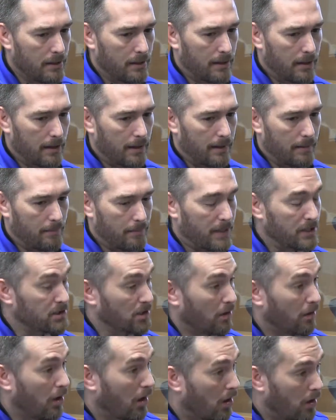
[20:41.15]

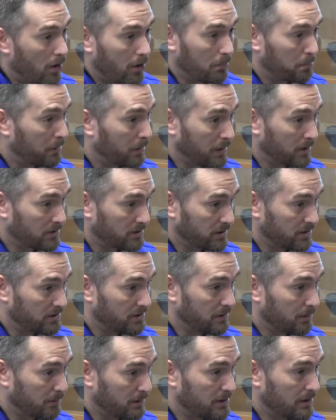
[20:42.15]
It's a long
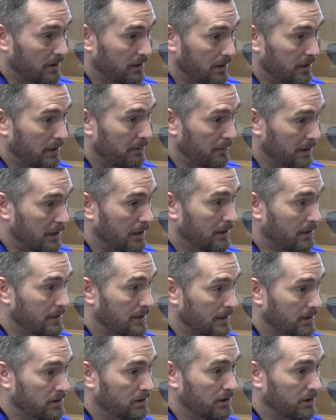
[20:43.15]
process, let me tell you. I mean, it
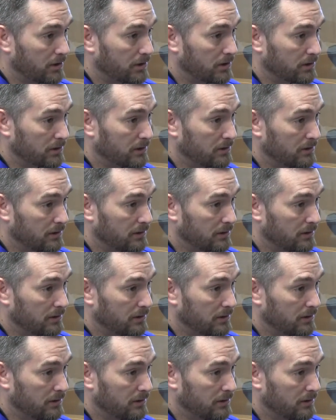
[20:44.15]
takes years.